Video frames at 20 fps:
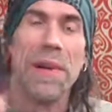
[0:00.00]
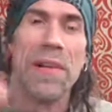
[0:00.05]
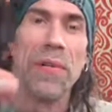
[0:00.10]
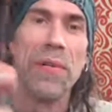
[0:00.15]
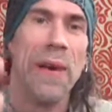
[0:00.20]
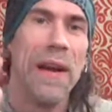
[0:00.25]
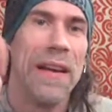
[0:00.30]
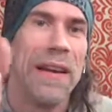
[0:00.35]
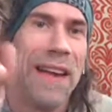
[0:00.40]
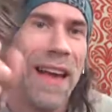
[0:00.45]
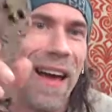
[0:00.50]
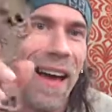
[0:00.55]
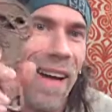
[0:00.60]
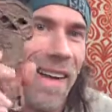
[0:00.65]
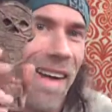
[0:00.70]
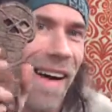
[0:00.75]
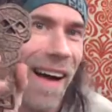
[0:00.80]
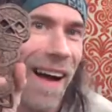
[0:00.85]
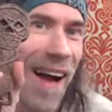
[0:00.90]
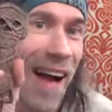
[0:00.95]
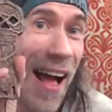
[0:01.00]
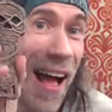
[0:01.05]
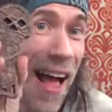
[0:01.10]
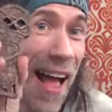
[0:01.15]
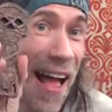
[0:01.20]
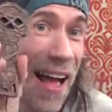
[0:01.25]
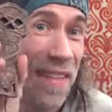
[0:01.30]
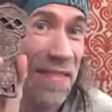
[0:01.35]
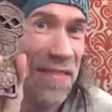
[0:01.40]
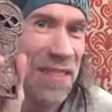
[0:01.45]
either way, now I
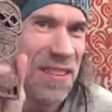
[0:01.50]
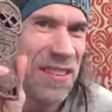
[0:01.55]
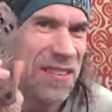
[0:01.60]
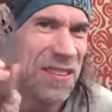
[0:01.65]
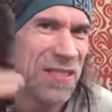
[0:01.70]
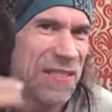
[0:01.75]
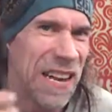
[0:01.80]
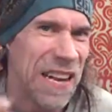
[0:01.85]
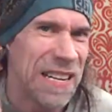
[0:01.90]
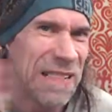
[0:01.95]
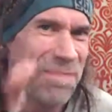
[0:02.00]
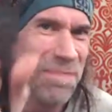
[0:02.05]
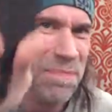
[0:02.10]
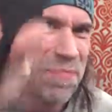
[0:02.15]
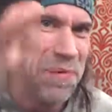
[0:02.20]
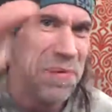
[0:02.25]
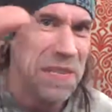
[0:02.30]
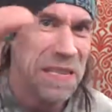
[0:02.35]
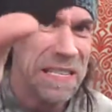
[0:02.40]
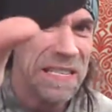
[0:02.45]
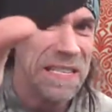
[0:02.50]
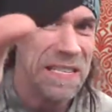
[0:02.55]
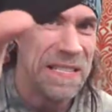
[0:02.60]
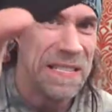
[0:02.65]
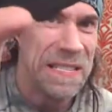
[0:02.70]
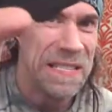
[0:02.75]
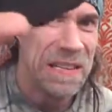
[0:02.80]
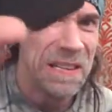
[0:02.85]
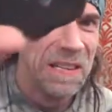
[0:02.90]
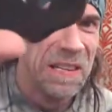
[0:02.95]
have this, so I can put it in
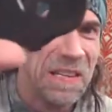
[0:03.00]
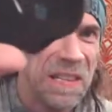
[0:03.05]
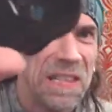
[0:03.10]
there,